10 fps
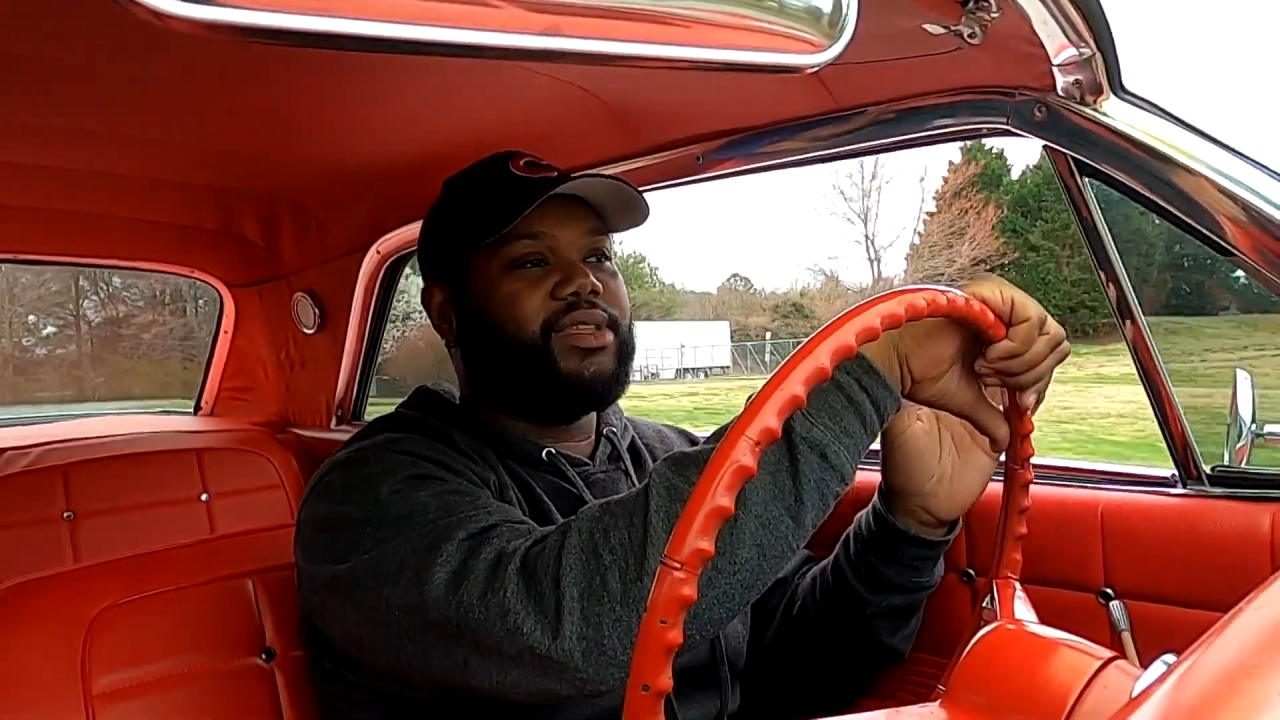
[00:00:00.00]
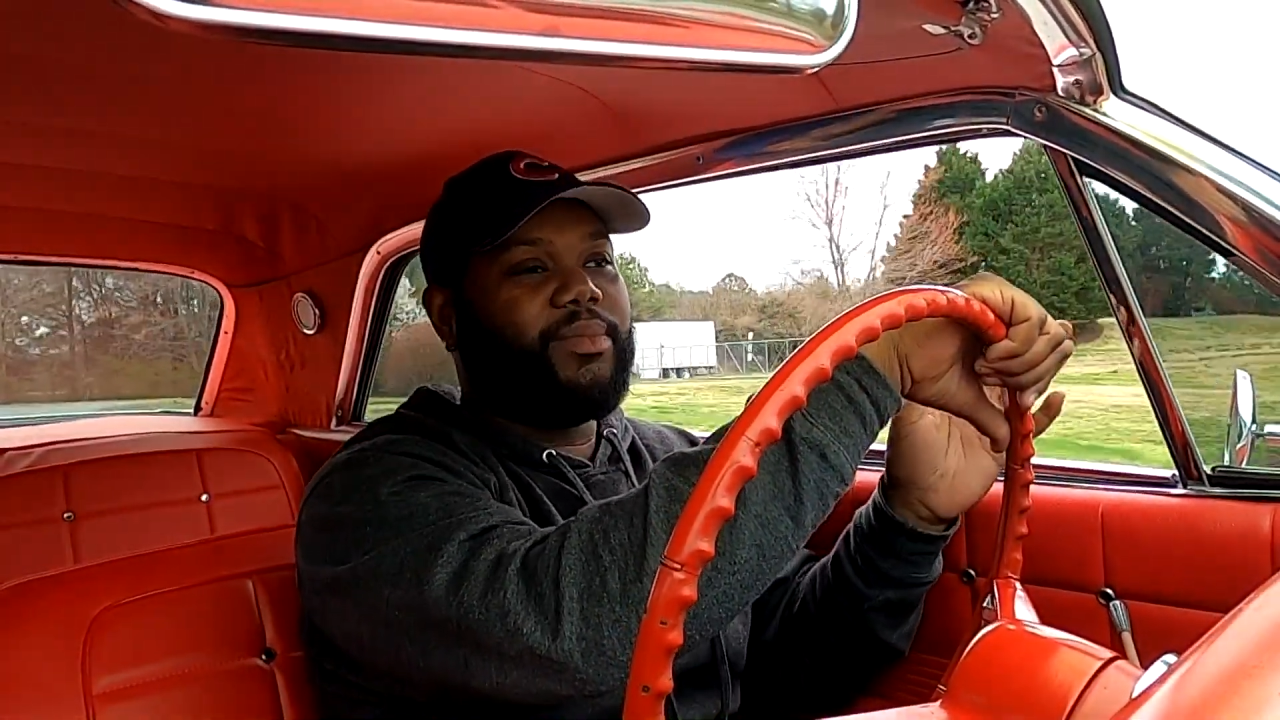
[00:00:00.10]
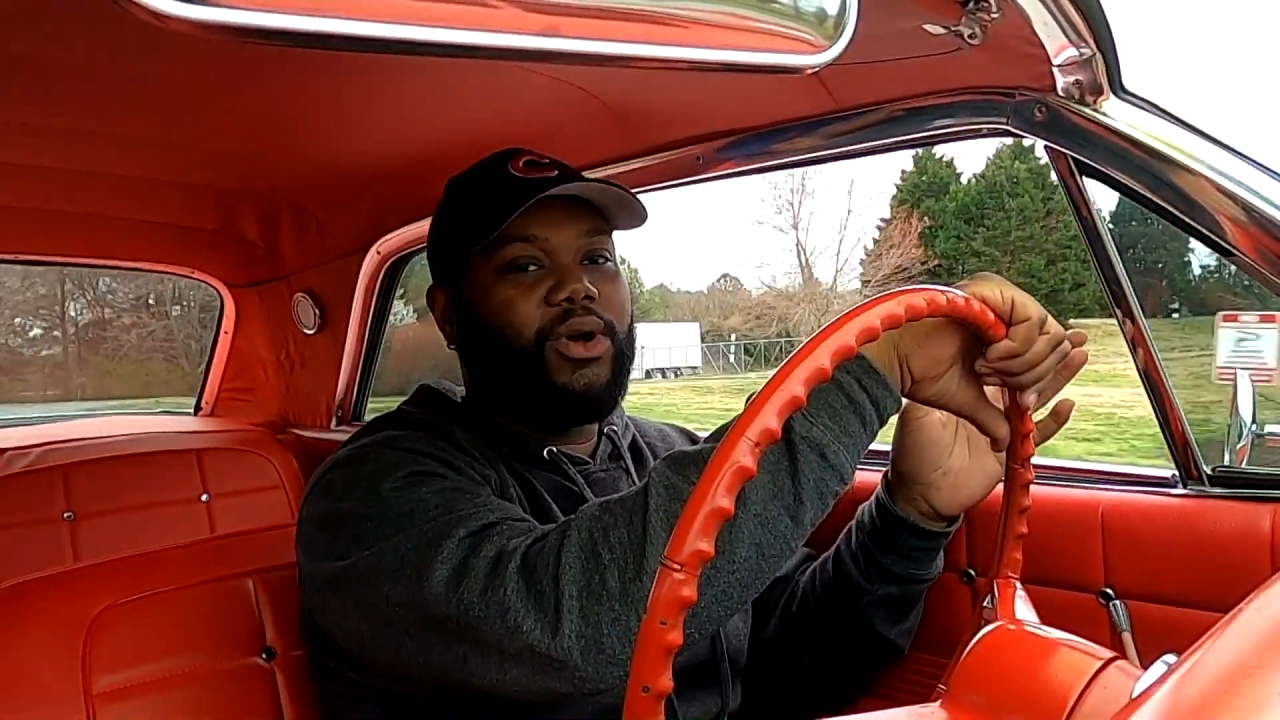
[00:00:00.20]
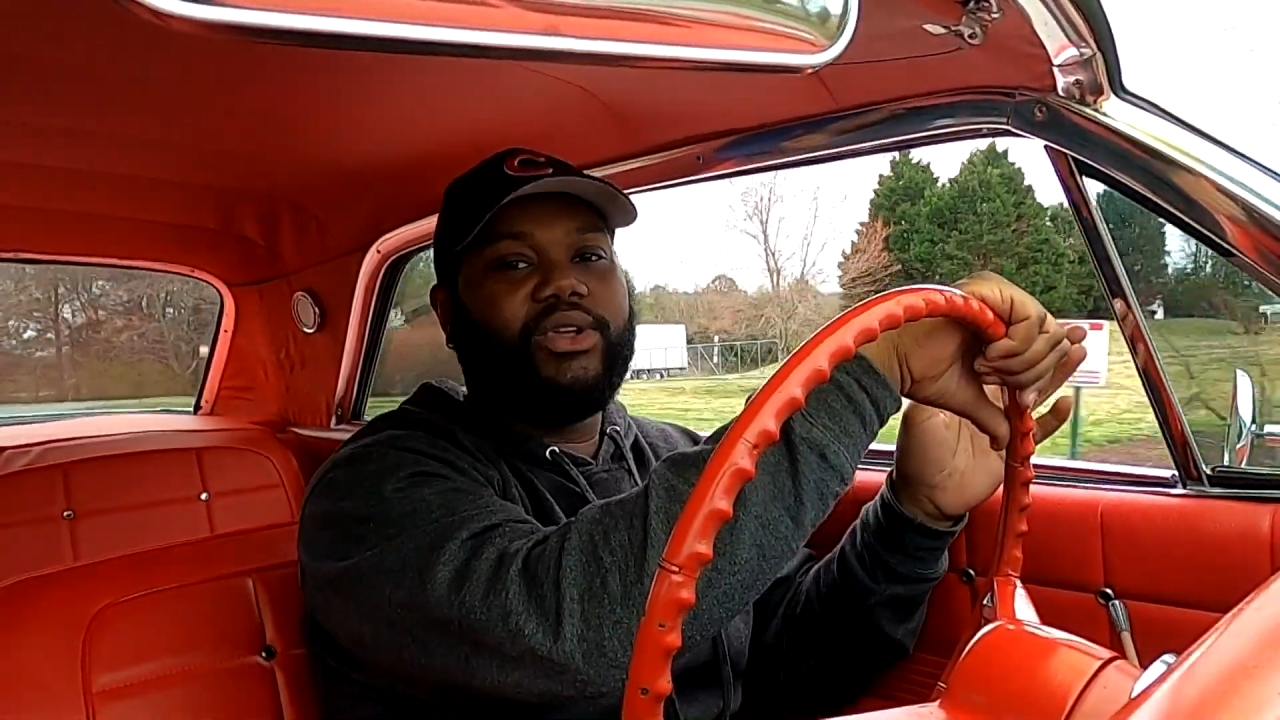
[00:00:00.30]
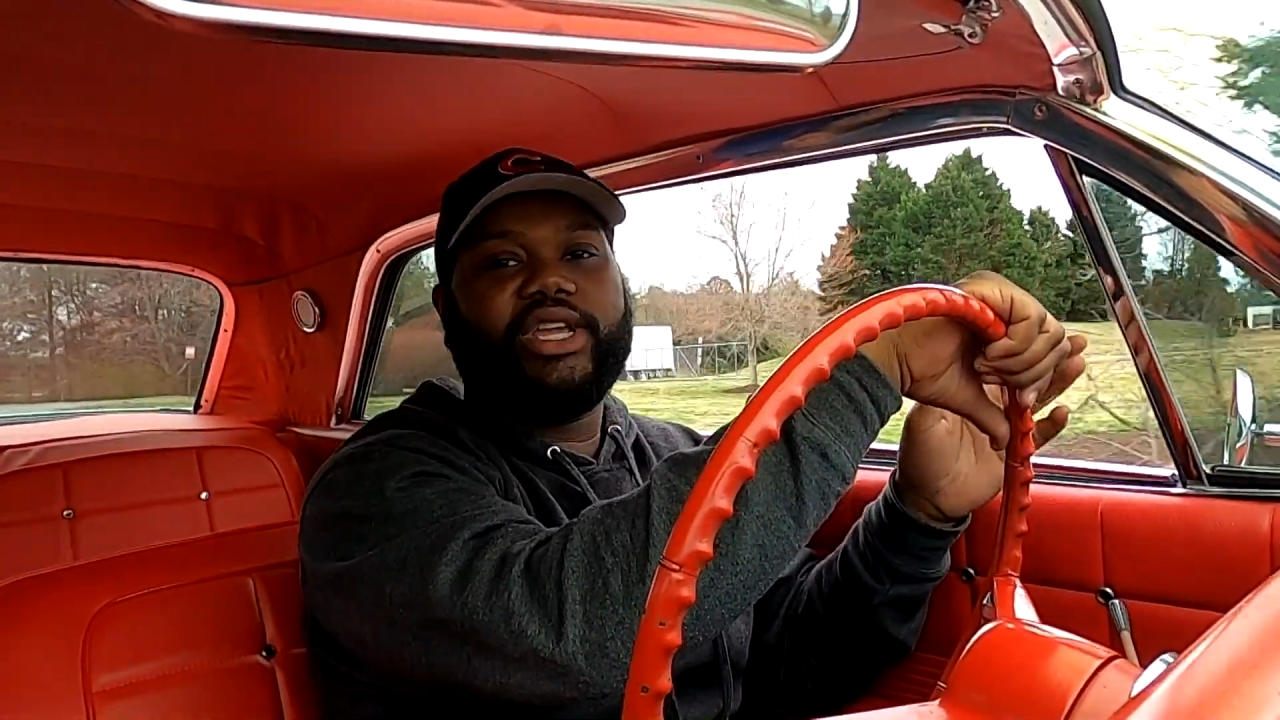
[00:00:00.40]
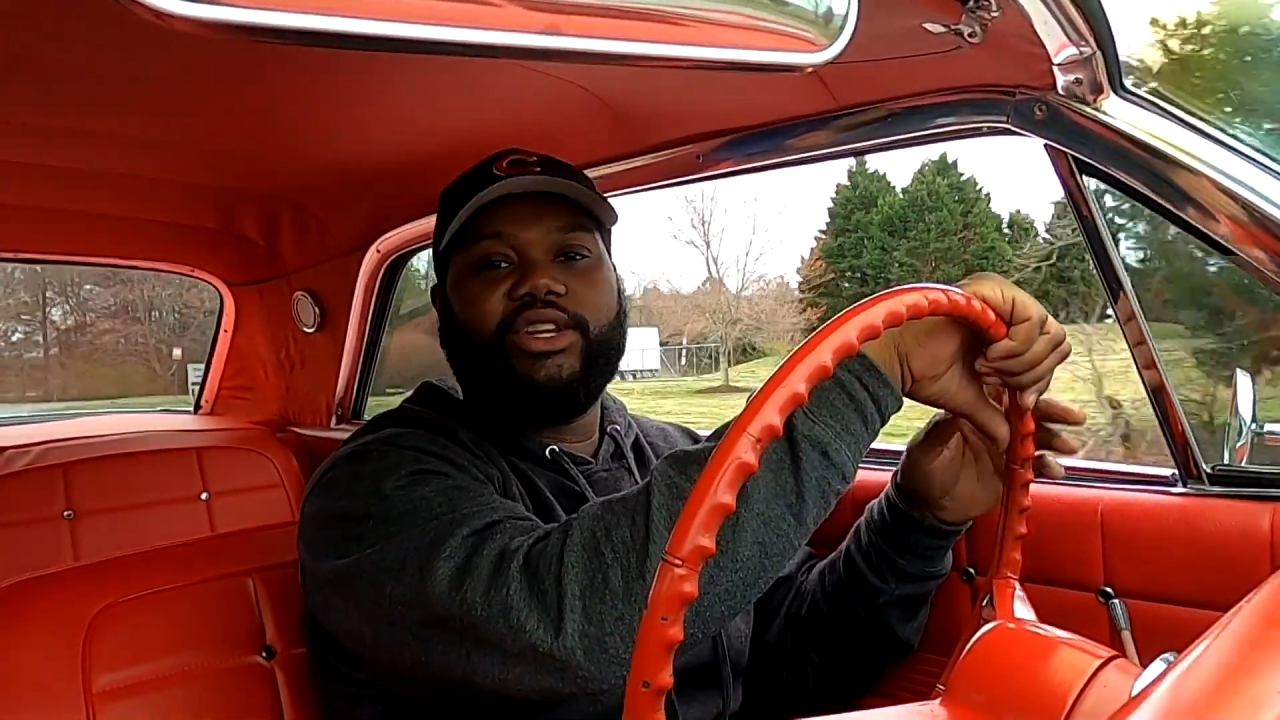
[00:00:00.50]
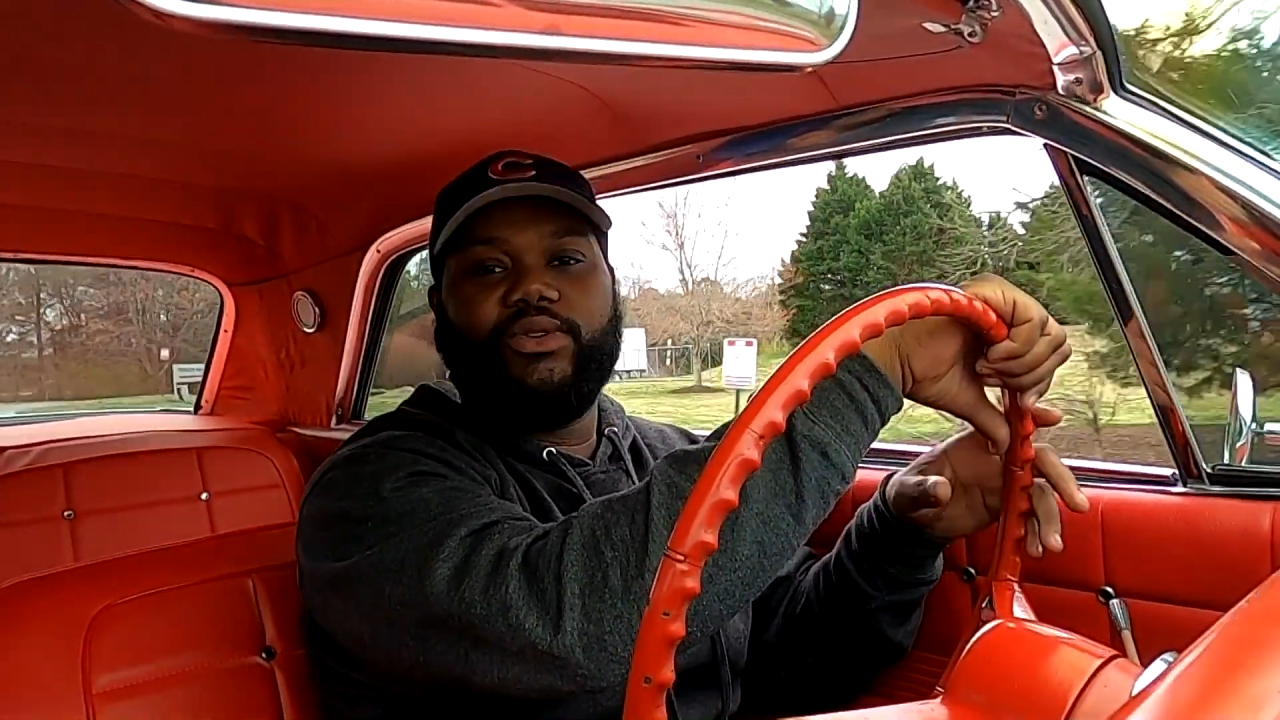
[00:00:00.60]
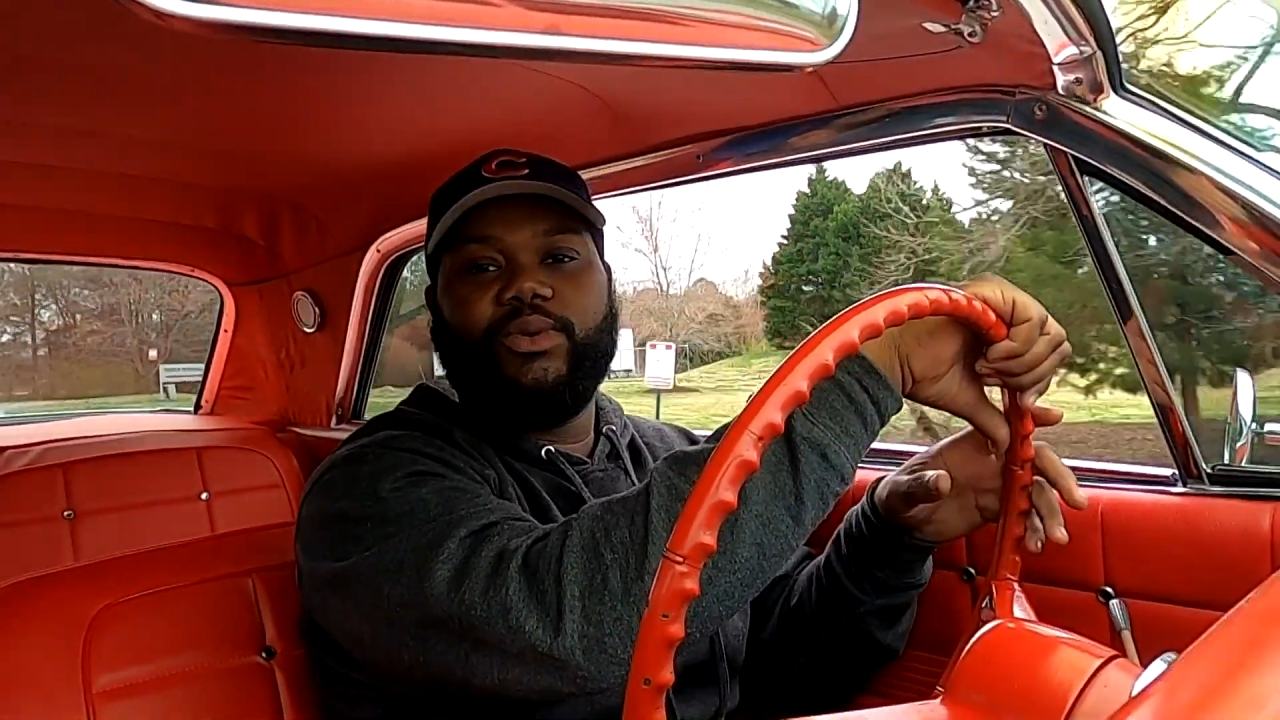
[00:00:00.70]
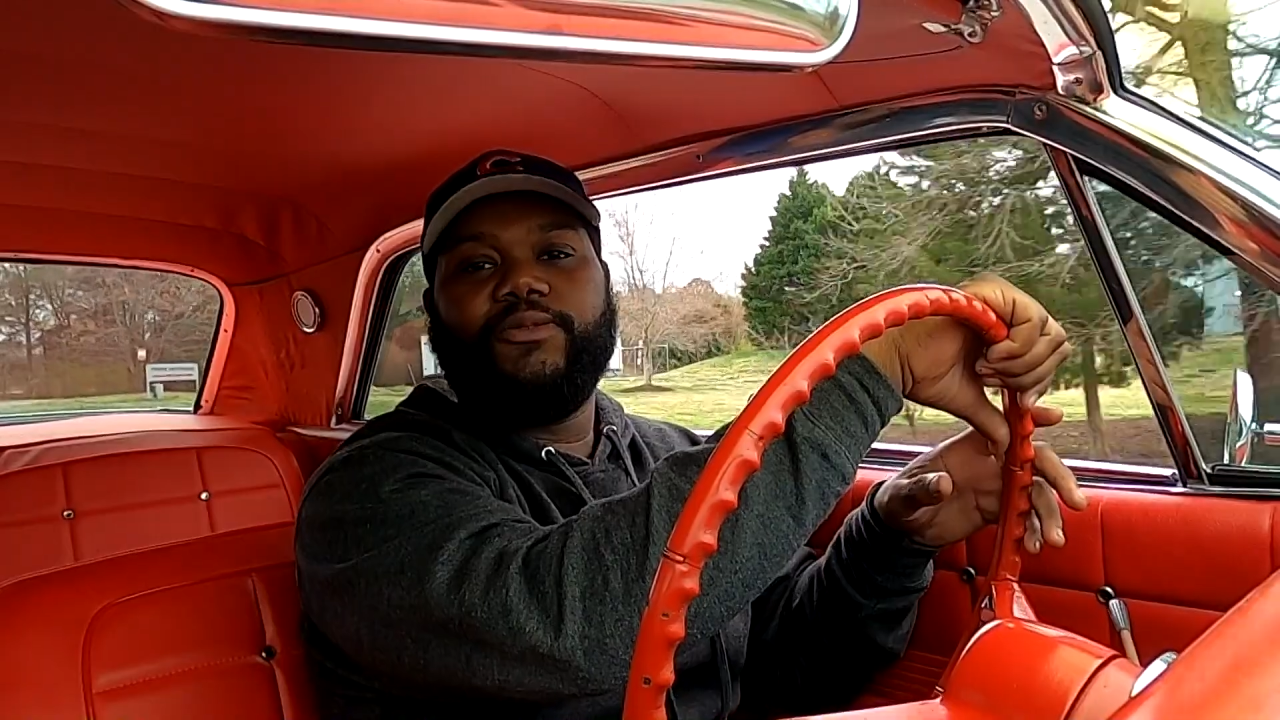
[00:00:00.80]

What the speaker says: the motor can do